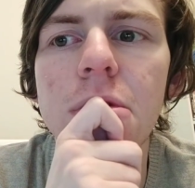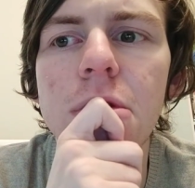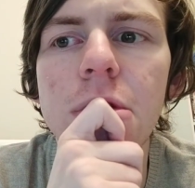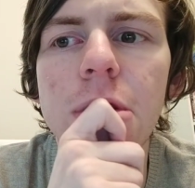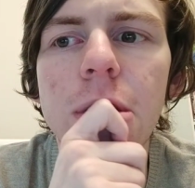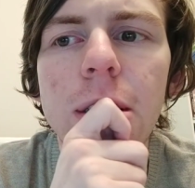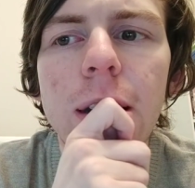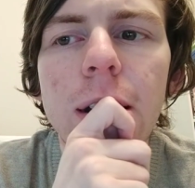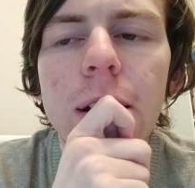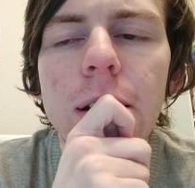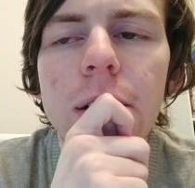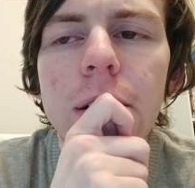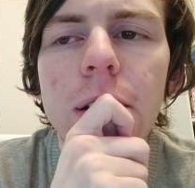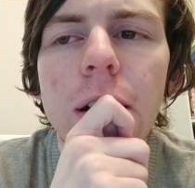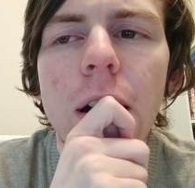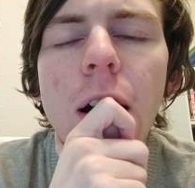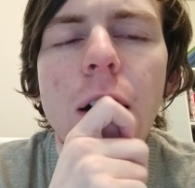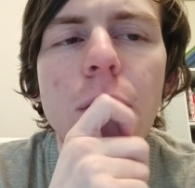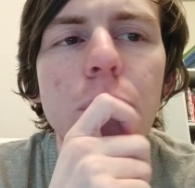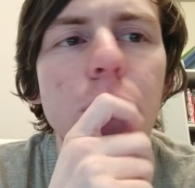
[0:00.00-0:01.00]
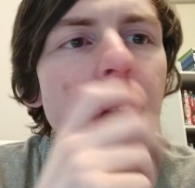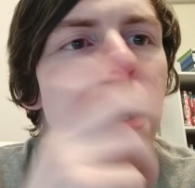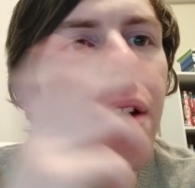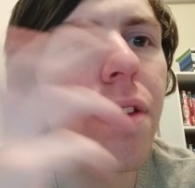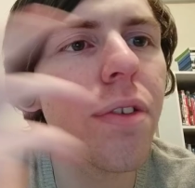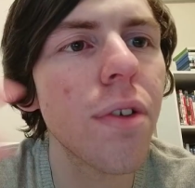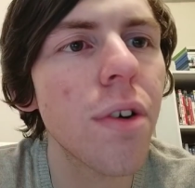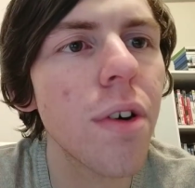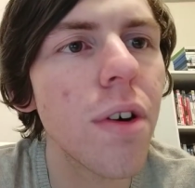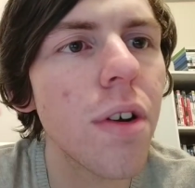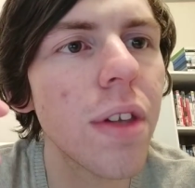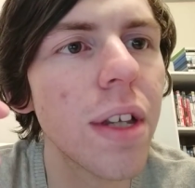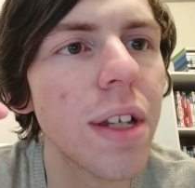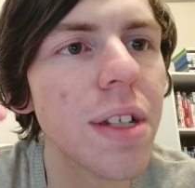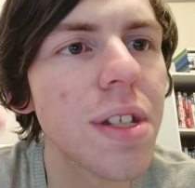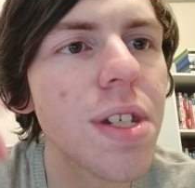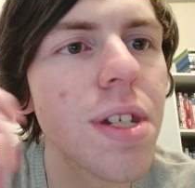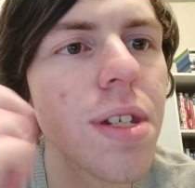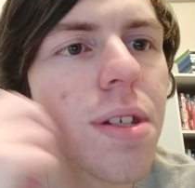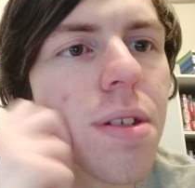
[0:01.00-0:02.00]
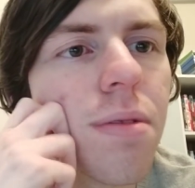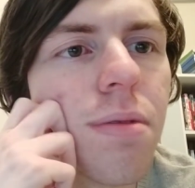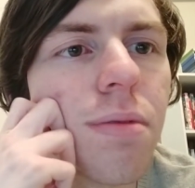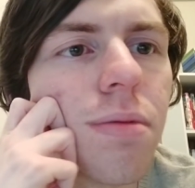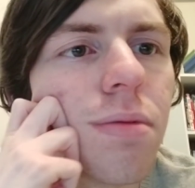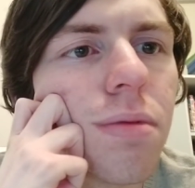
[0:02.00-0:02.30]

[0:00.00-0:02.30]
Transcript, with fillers: you know, I've been through this.